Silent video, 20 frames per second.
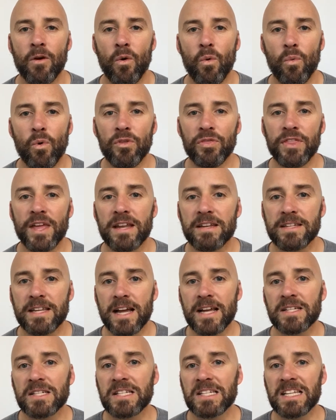What that
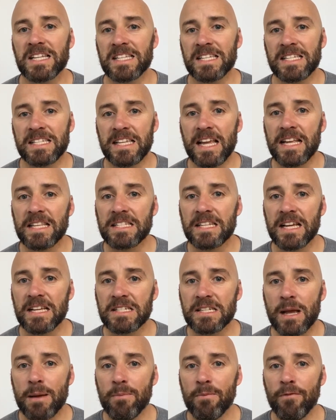does is it sets
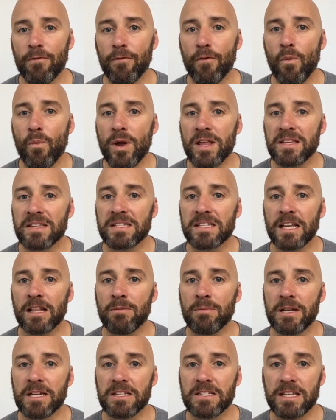us up for when
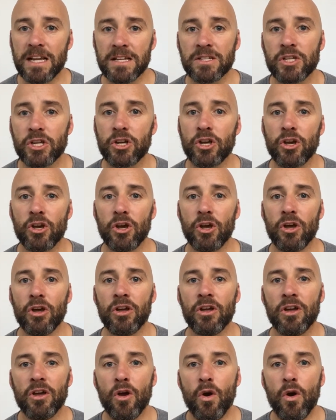settlement does occur,